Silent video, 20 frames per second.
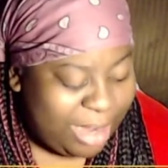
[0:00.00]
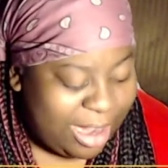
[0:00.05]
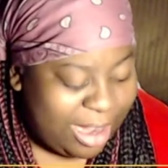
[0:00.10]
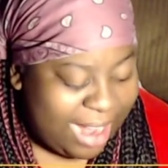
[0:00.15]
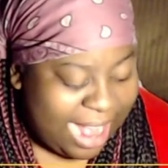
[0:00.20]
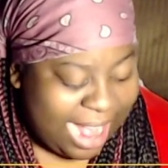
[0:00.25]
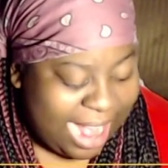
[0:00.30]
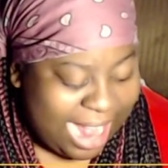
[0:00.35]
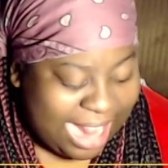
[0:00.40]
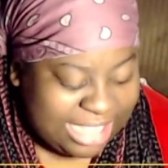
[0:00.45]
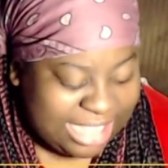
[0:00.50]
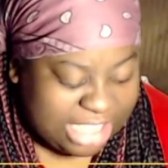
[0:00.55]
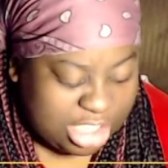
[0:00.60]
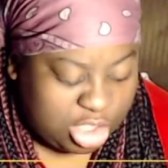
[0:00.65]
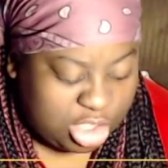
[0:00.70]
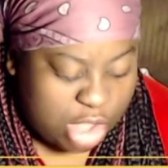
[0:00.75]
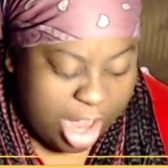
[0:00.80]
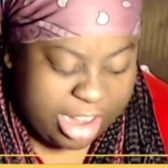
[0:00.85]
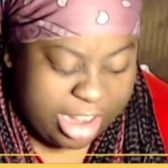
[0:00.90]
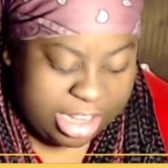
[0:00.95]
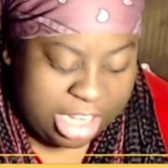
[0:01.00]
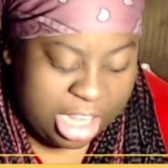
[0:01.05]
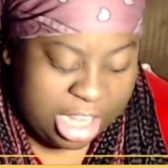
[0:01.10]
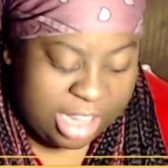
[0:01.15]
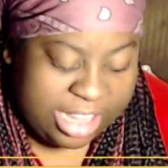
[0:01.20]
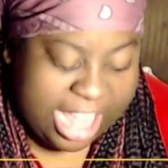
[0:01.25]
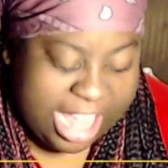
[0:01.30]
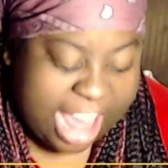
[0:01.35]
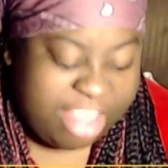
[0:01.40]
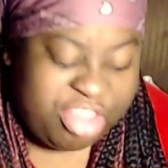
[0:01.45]
eyes and saw nearly
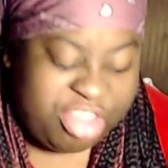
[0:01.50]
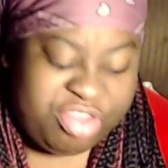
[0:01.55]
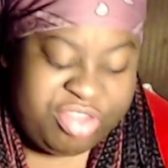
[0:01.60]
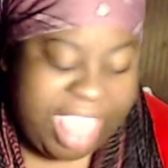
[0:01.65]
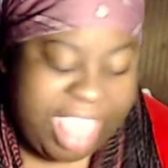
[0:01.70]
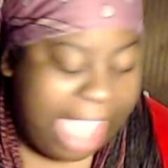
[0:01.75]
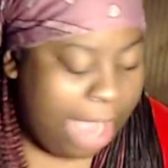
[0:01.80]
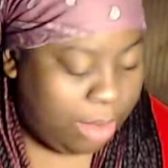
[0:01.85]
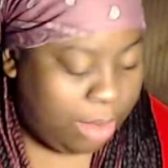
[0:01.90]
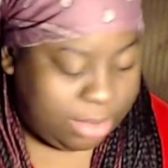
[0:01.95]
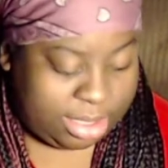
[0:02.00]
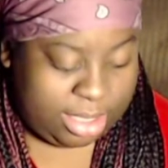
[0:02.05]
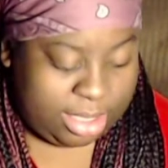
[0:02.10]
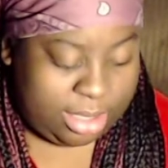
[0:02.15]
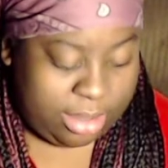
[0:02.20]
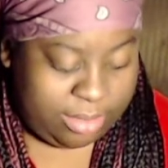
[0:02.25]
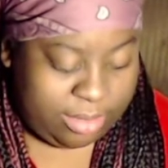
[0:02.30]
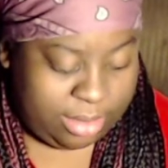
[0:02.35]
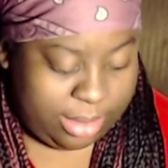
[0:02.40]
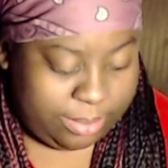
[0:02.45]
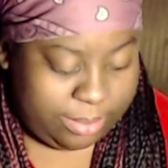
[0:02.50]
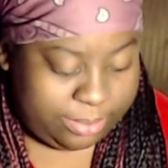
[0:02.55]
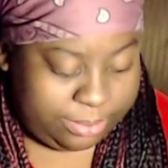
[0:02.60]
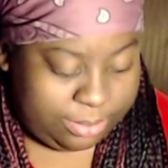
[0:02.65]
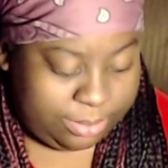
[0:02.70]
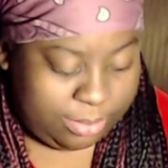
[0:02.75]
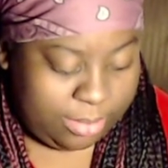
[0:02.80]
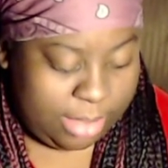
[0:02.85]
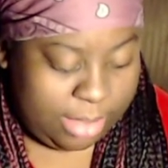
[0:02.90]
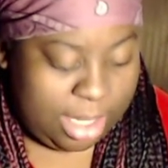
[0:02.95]
1,000 of them.
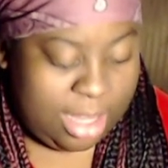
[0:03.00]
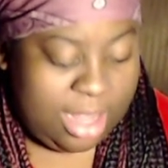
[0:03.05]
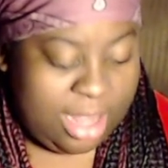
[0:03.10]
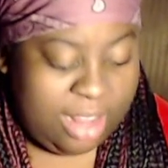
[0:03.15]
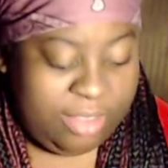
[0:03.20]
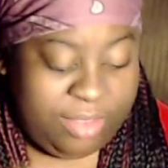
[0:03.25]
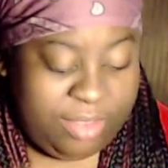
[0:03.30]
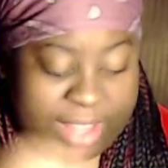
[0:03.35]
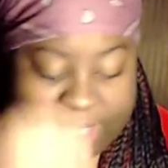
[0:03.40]
This